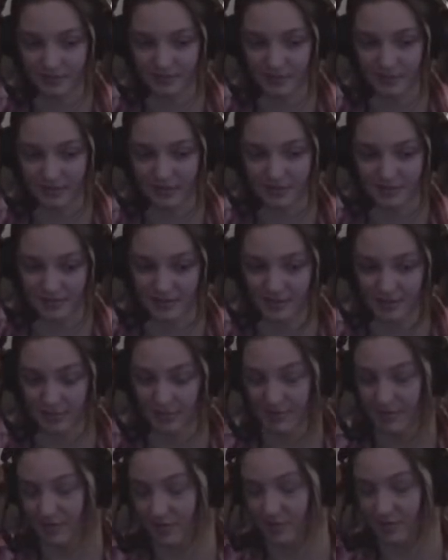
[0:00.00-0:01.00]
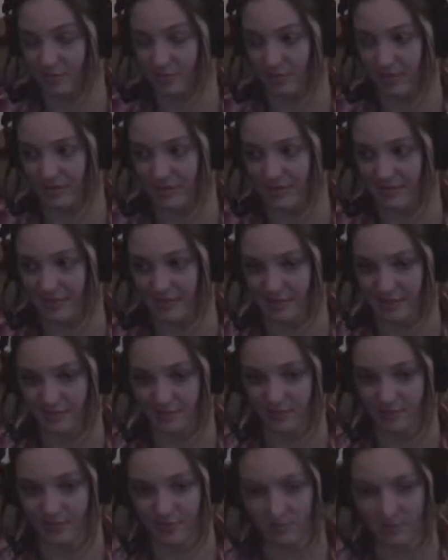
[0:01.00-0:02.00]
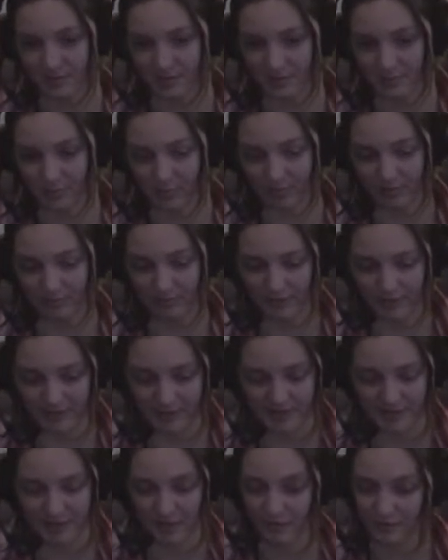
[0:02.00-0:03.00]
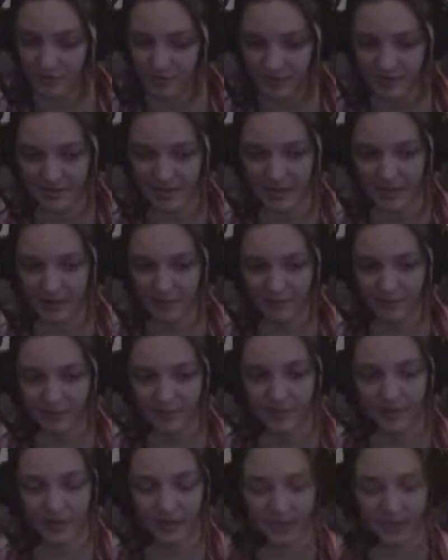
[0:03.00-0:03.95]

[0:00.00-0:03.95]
is in a position to be successful is what's important for us as a coaching staff.